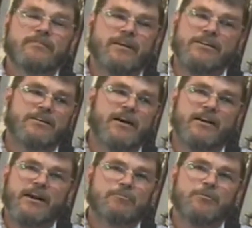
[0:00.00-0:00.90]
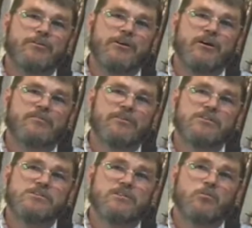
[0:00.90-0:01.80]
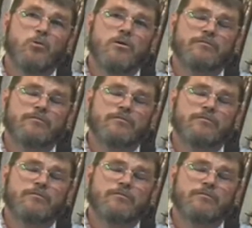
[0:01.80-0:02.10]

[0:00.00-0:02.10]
That did not happen very often in the Civil War.